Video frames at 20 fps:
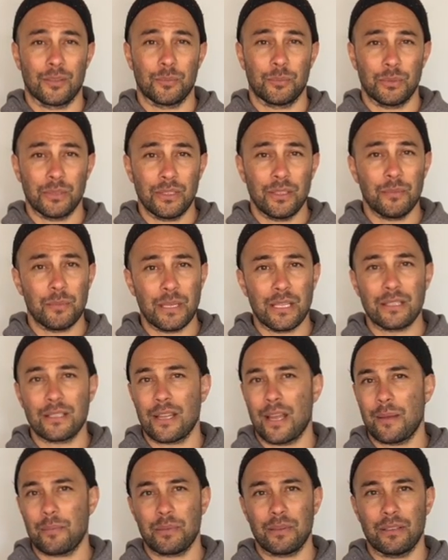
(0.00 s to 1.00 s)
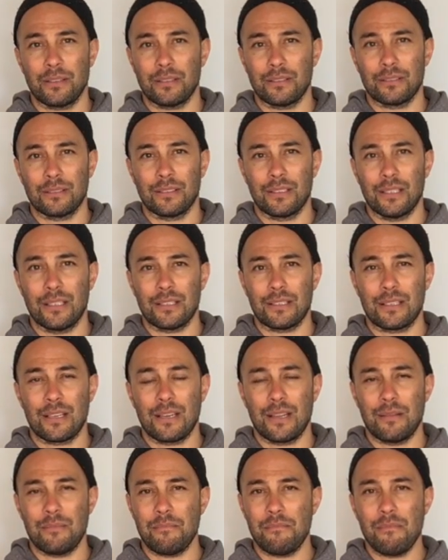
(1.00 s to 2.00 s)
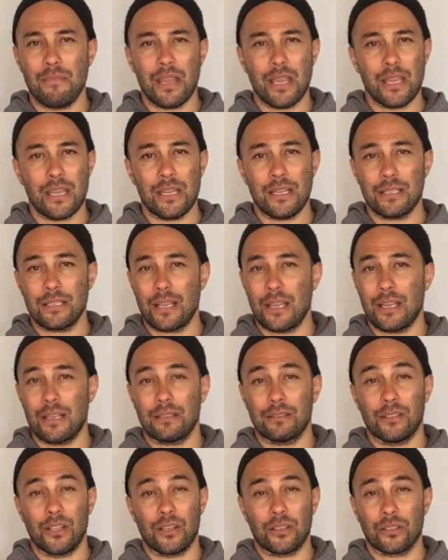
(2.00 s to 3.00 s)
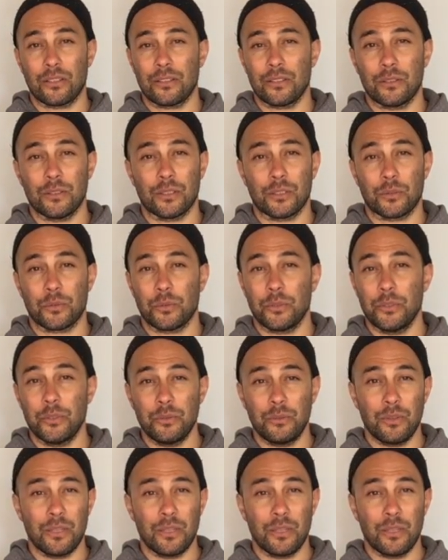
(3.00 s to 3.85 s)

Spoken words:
Believe me, it's happening. It may take longer to accrue